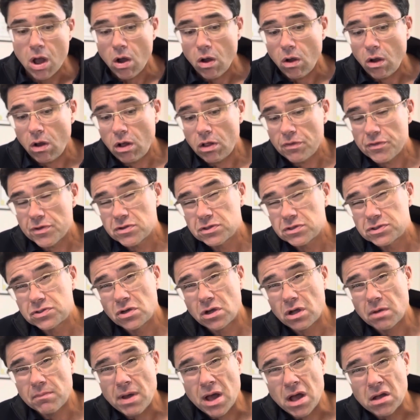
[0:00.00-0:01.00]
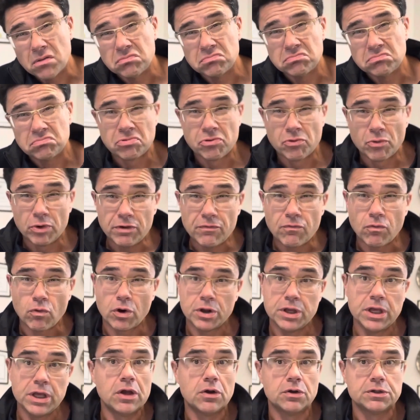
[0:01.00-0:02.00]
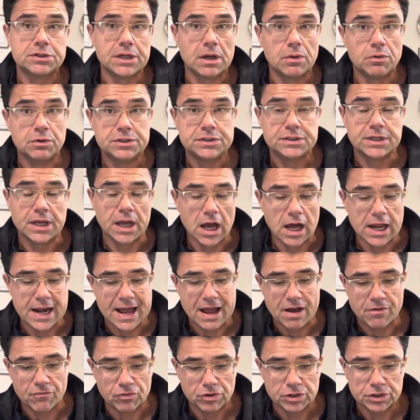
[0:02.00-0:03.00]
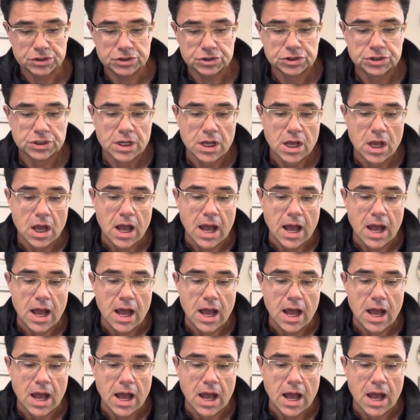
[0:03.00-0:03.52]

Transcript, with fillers: All those took about three, four years, I would say, on average.